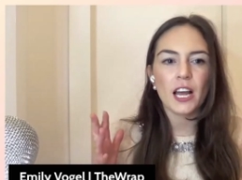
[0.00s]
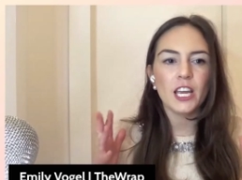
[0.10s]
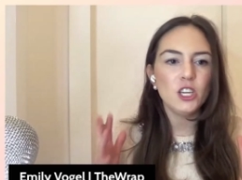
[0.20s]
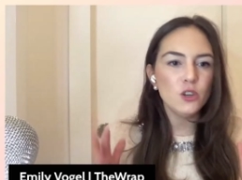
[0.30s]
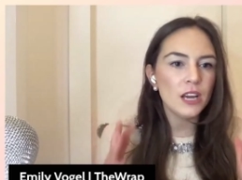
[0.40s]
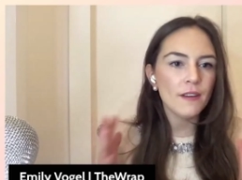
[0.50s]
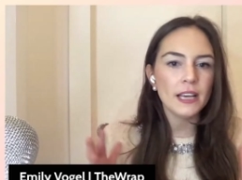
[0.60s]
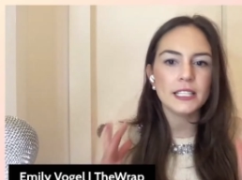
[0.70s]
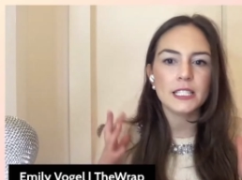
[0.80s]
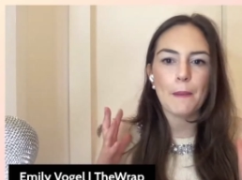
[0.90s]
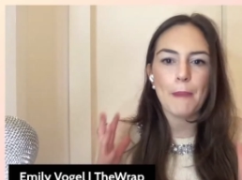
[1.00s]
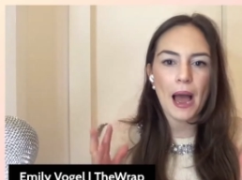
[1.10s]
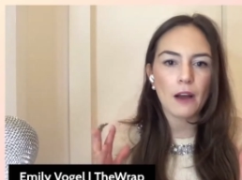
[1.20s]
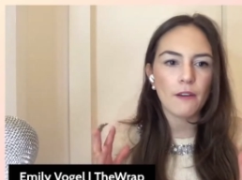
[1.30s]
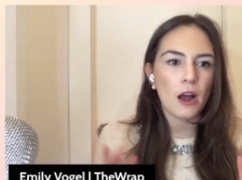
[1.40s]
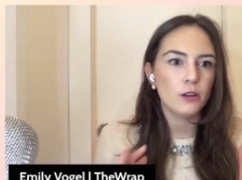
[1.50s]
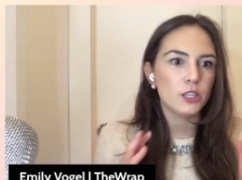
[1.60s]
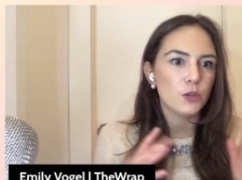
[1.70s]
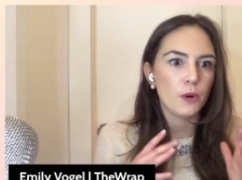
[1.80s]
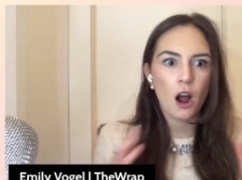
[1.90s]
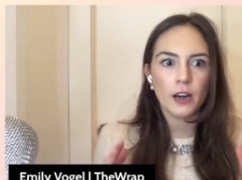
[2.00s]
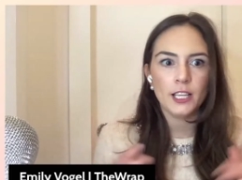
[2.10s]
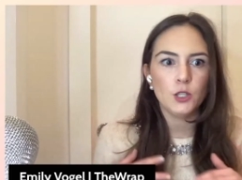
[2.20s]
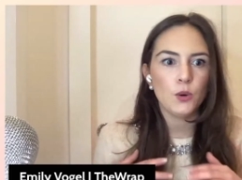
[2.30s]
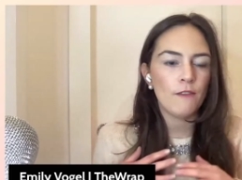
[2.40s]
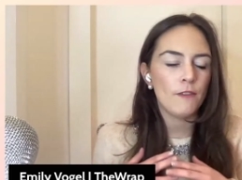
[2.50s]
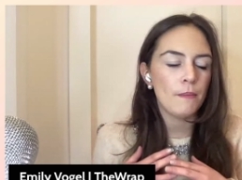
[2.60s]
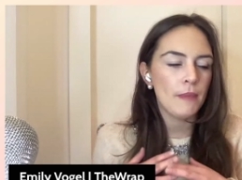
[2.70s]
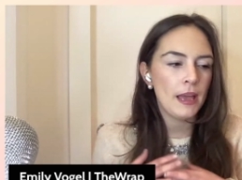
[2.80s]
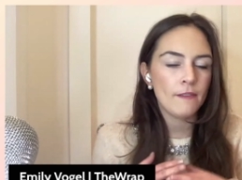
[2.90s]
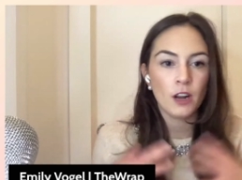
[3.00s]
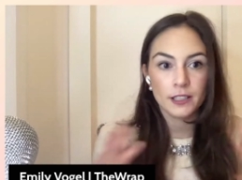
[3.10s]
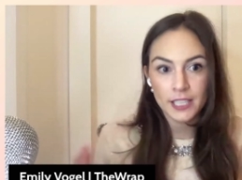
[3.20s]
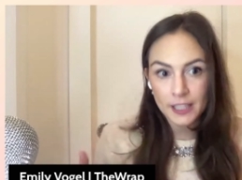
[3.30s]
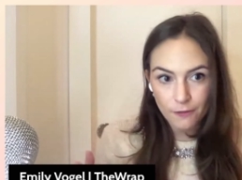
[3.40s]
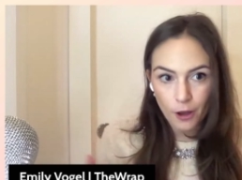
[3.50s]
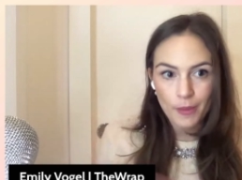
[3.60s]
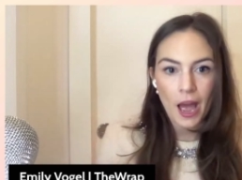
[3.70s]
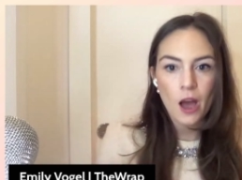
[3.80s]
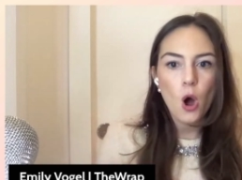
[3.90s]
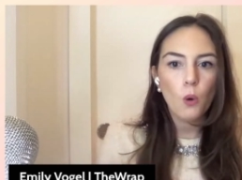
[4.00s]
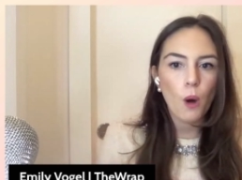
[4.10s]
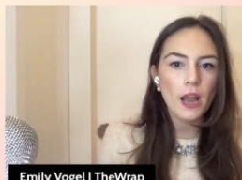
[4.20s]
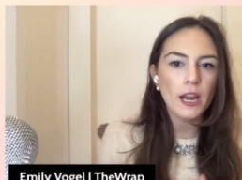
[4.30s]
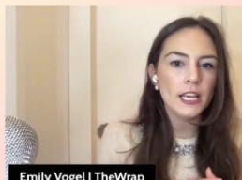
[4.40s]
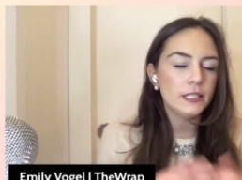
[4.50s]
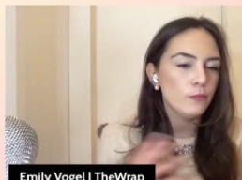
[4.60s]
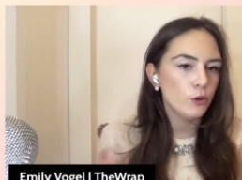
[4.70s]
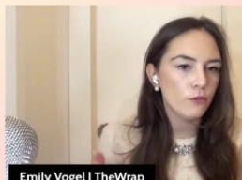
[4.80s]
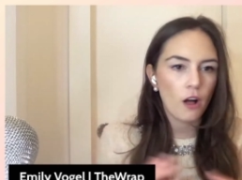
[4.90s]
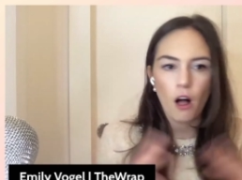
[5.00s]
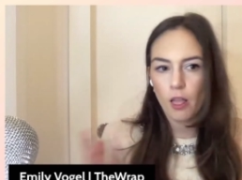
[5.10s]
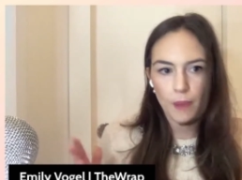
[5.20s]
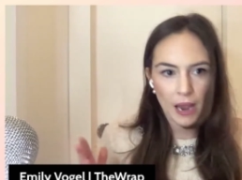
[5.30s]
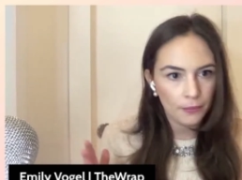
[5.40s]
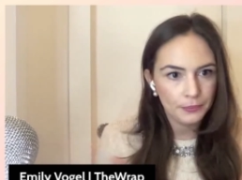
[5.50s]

can you give us some background to our audience who have, may have not seen the film yet? What is Moonfall all about?